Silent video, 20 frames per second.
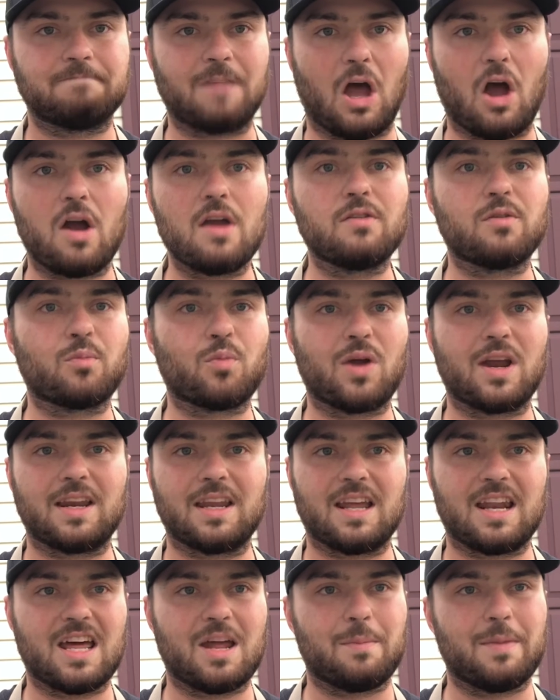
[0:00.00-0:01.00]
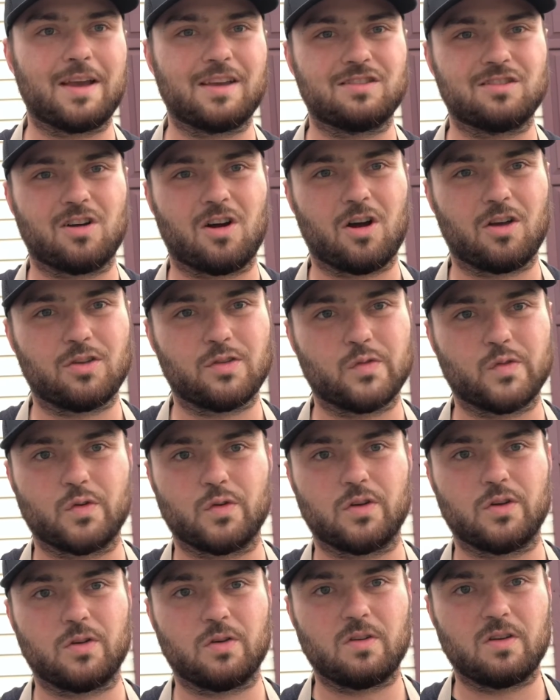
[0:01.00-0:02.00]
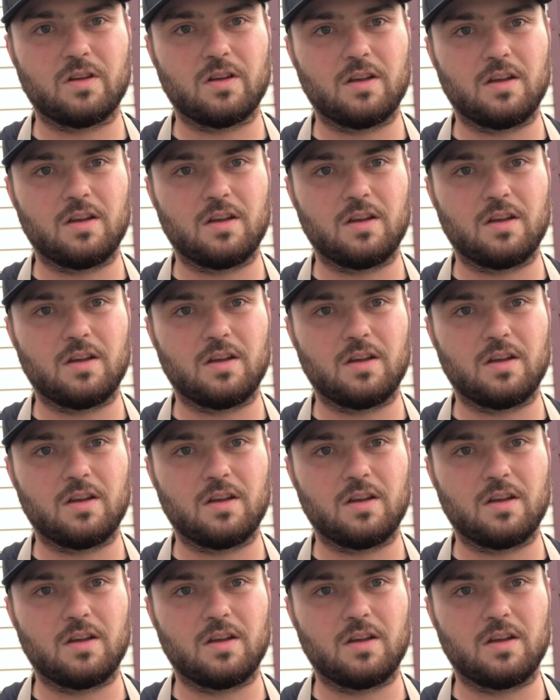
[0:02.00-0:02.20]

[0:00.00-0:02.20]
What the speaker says: I'll even break down how to make sauce for you.